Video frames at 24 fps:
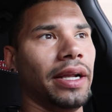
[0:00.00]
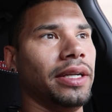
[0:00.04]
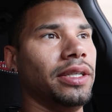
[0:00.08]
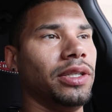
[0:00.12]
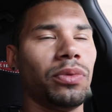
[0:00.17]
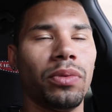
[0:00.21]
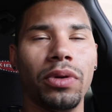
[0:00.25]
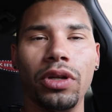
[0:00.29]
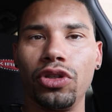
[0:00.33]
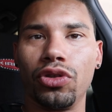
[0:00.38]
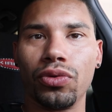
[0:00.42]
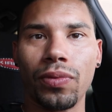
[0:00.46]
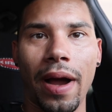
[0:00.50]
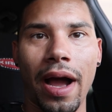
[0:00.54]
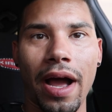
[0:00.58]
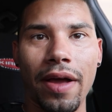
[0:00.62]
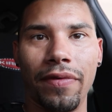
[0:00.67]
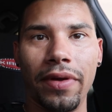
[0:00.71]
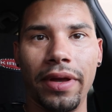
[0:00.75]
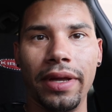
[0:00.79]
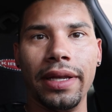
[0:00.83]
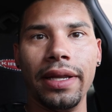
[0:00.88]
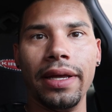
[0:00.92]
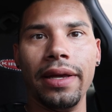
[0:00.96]
I just want to
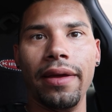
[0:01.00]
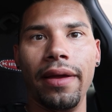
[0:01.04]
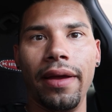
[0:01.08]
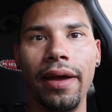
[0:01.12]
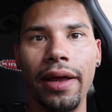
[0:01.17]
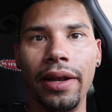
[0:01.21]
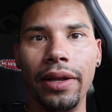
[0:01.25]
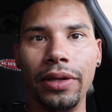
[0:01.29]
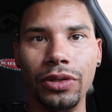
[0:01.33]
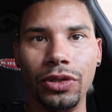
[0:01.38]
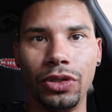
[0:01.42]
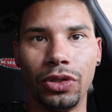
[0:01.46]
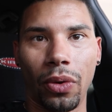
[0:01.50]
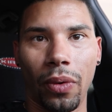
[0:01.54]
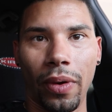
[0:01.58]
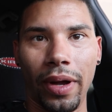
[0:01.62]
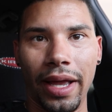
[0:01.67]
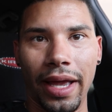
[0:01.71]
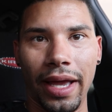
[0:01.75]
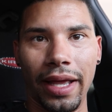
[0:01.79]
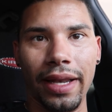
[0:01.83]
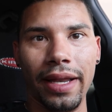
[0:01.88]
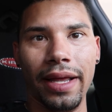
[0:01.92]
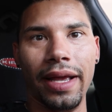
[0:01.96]
drive it and enjoy
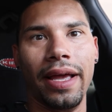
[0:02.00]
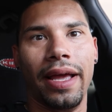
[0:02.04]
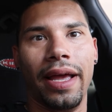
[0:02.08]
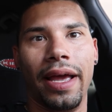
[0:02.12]
it